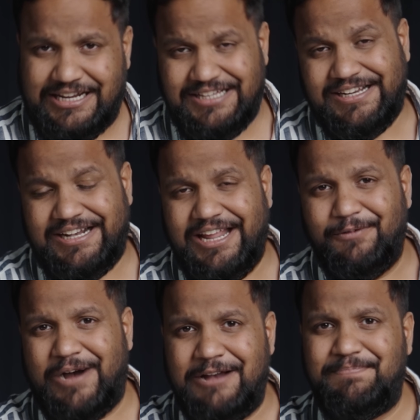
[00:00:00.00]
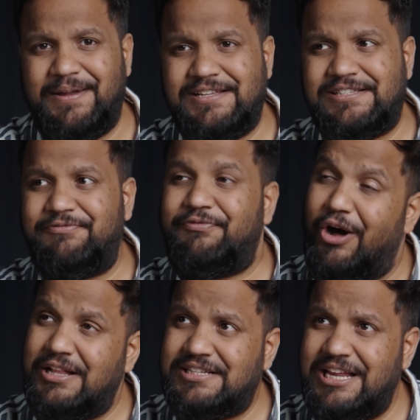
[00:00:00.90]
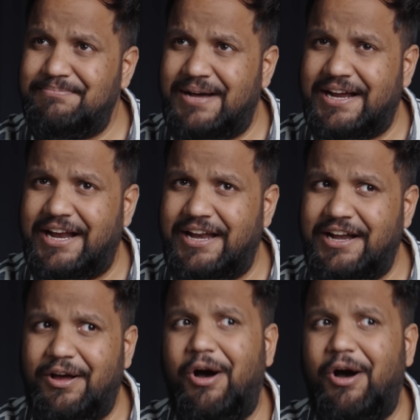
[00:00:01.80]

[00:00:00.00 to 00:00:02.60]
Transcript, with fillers: recently OnePlus falsely marketed